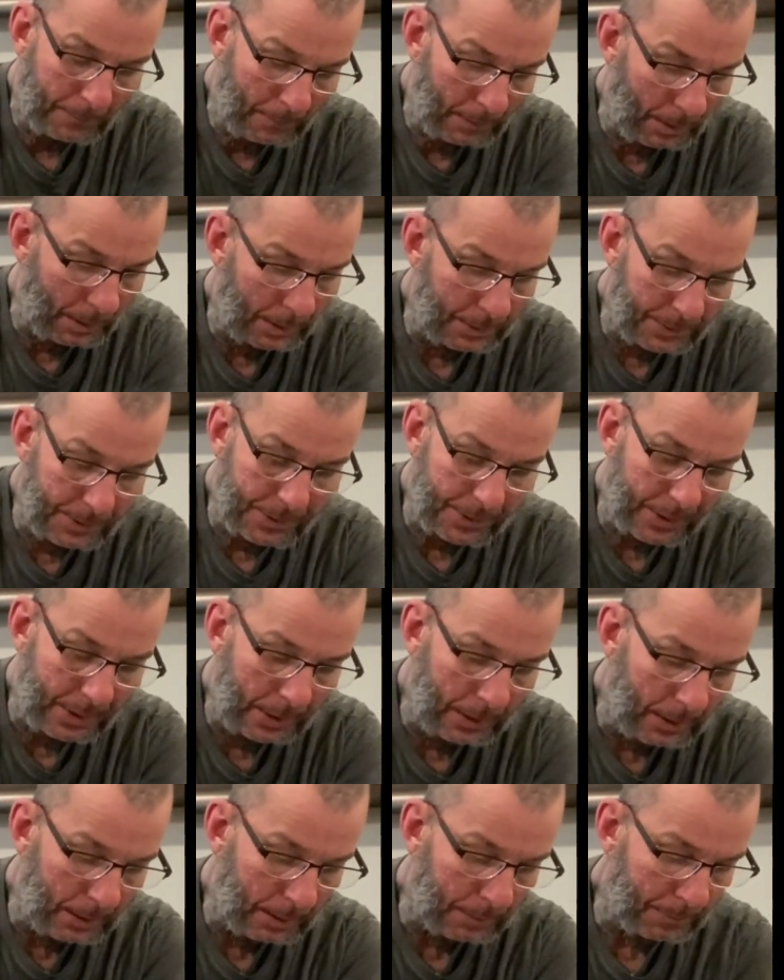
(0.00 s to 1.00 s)
and just
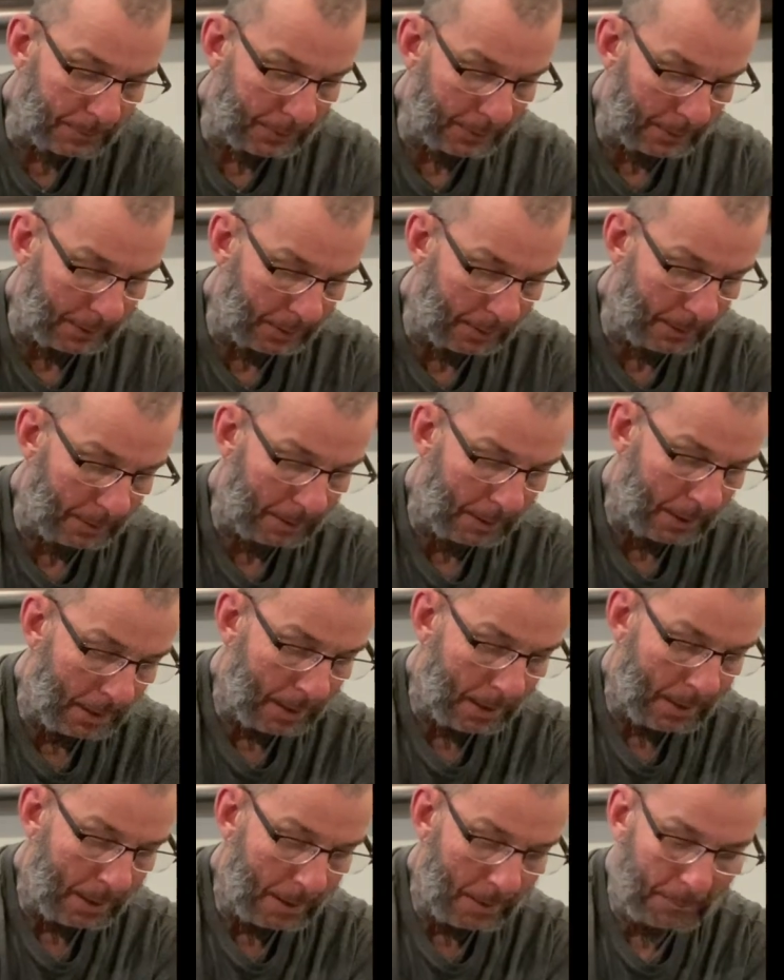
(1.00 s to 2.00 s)
keep
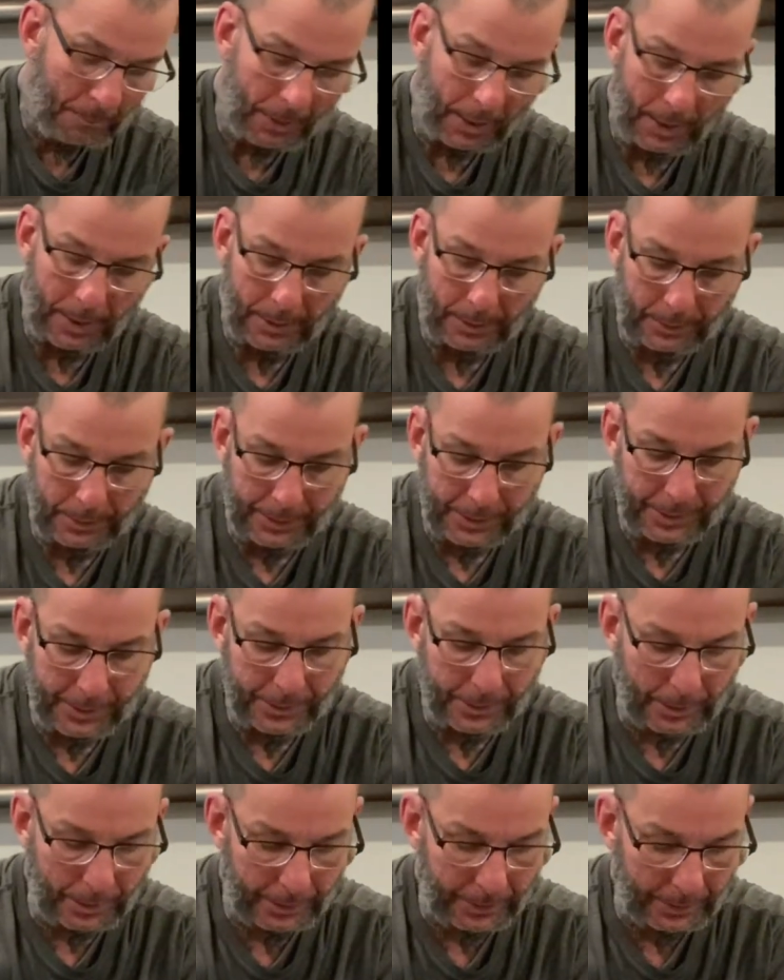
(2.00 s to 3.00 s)
piling it
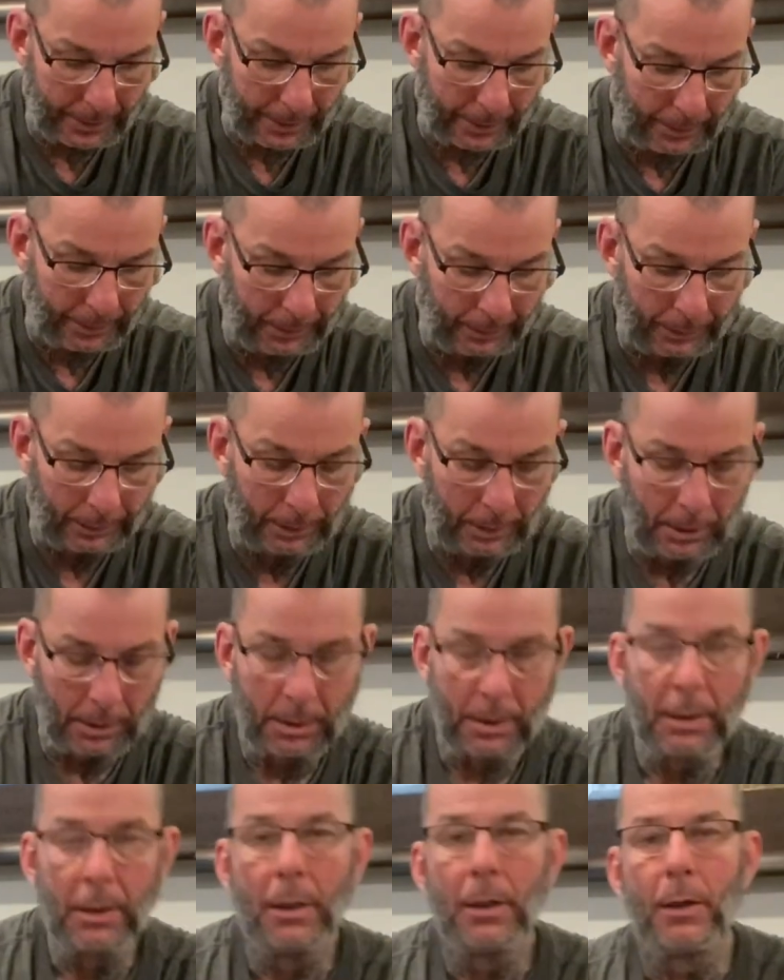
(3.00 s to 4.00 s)
on there.
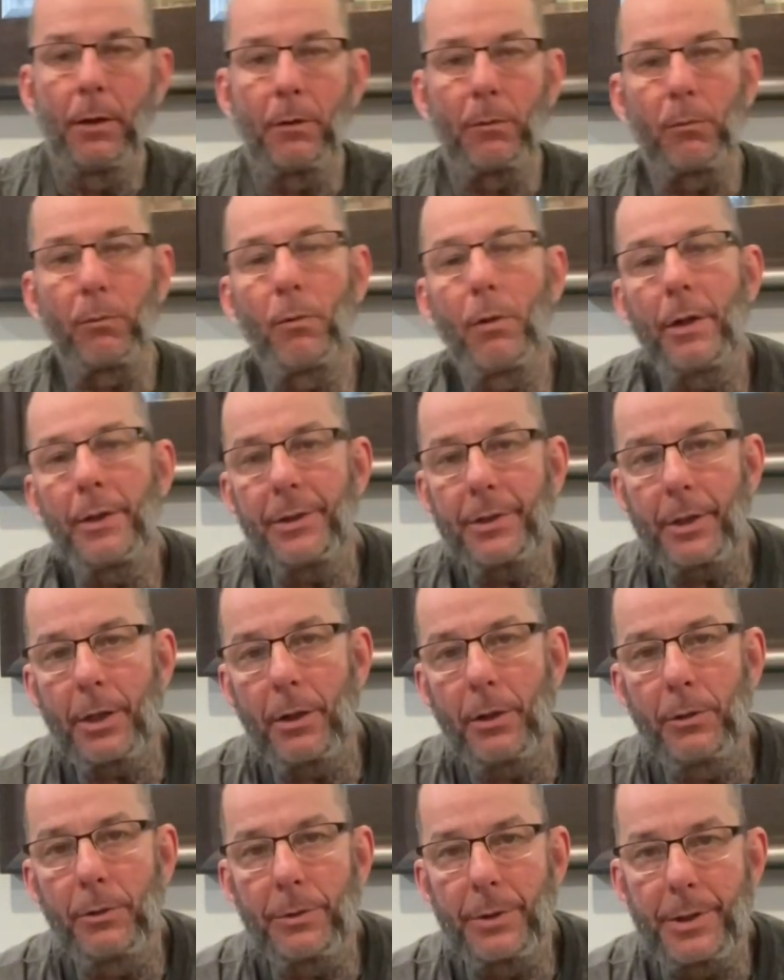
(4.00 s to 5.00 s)
One
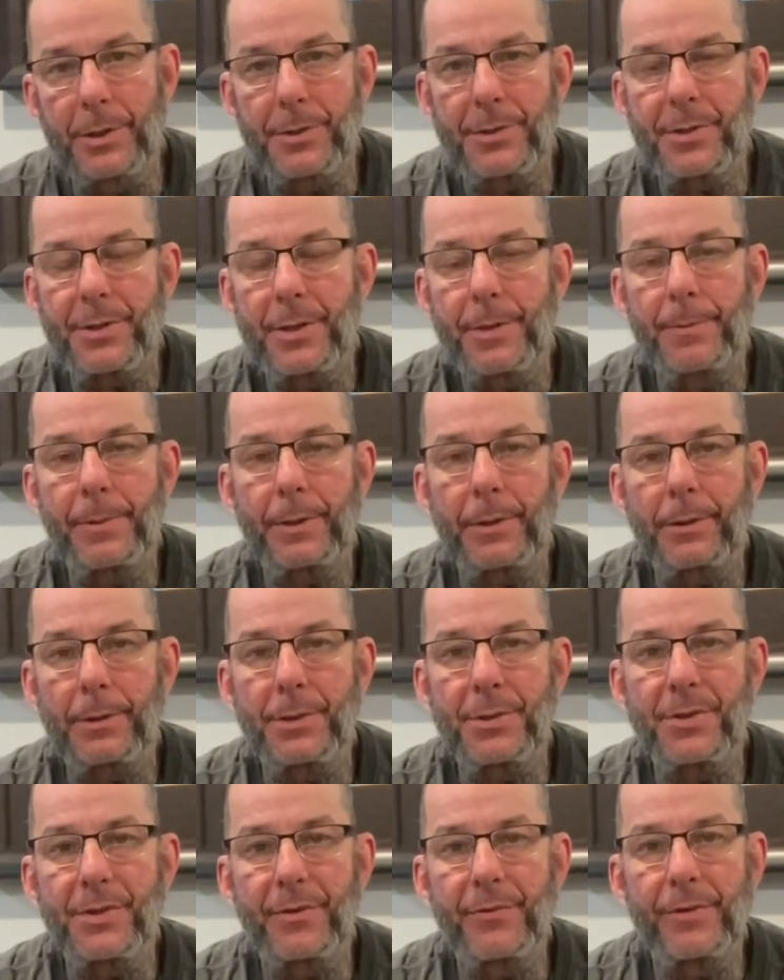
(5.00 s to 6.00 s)
coat is typically
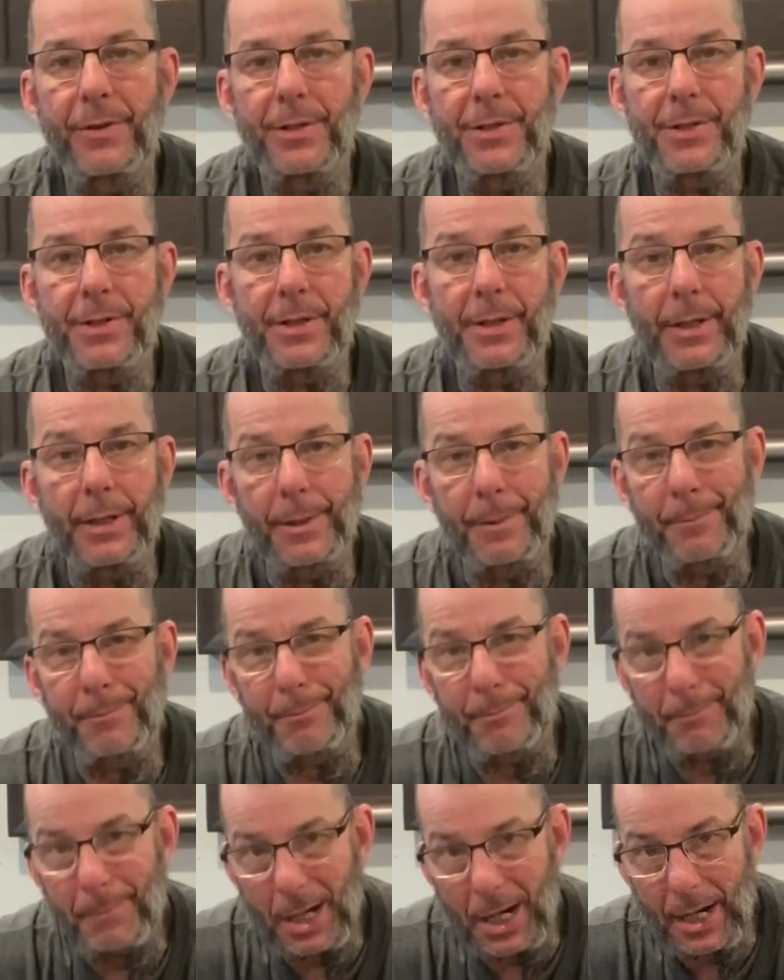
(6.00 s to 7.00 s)
sufficient in
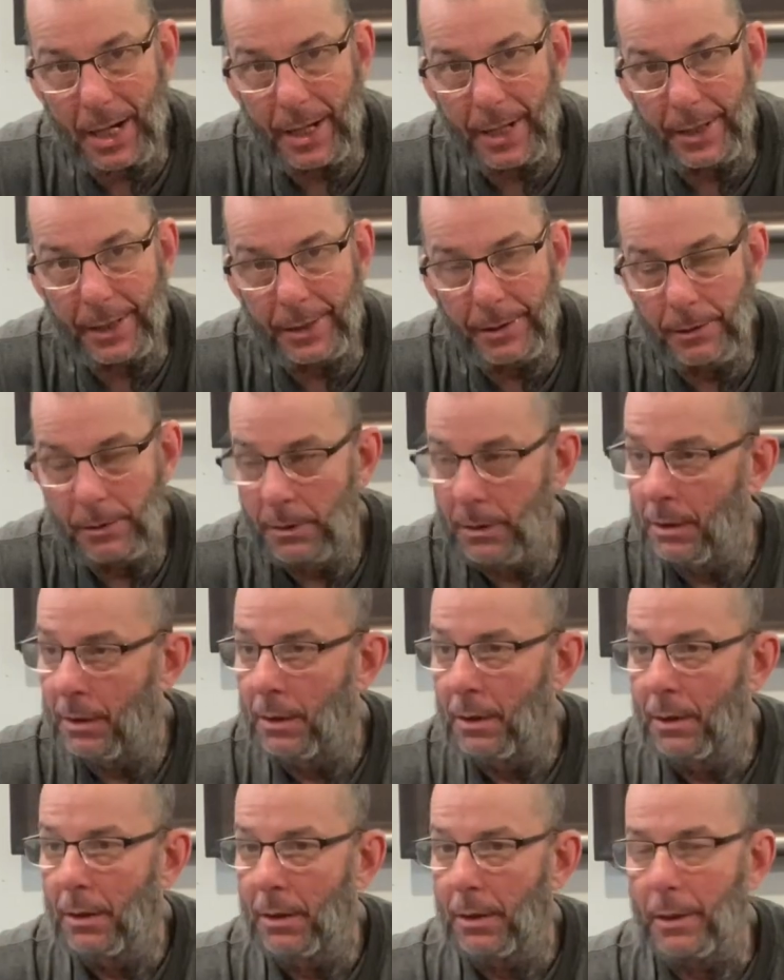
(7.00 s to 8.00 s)
my
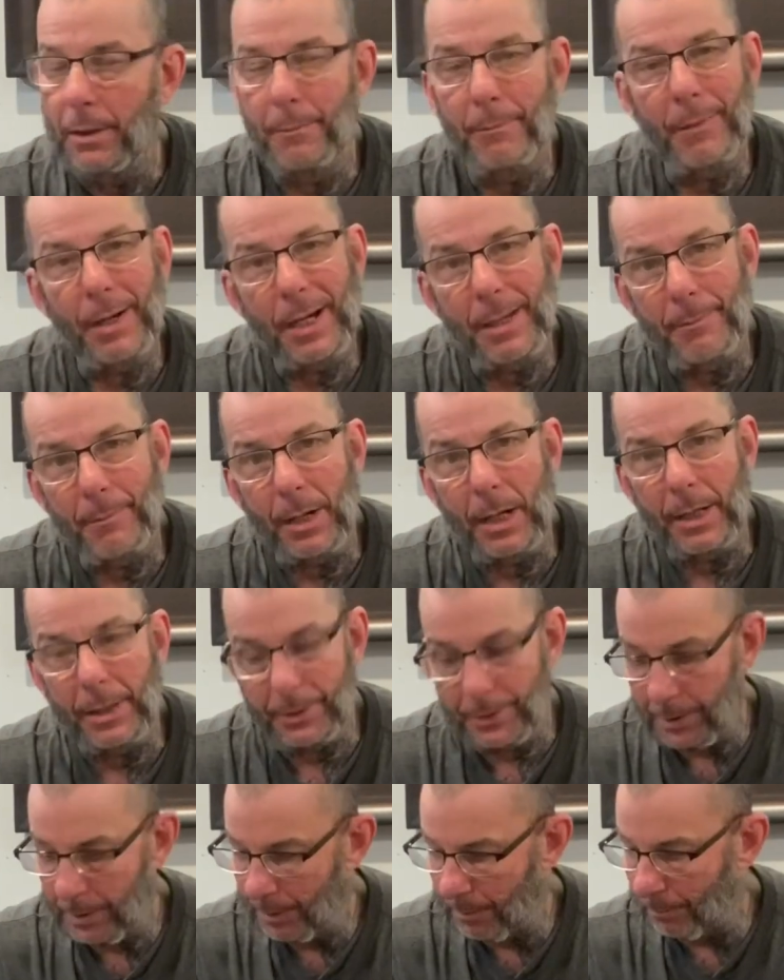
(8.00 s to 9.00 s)
mind,
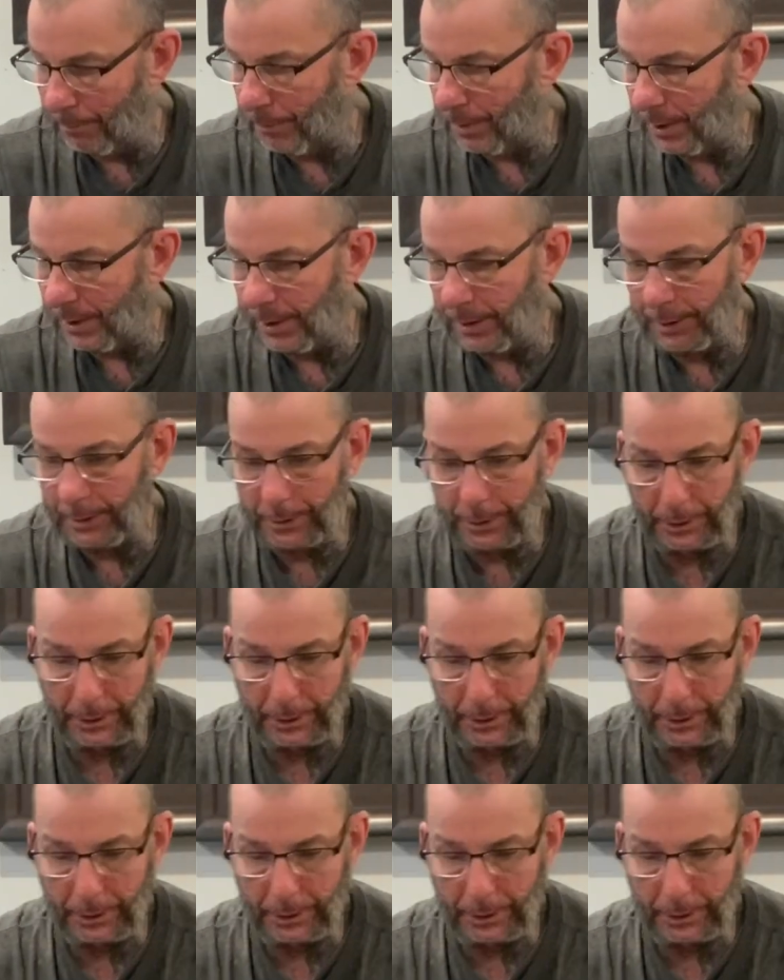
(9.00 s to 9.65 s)
but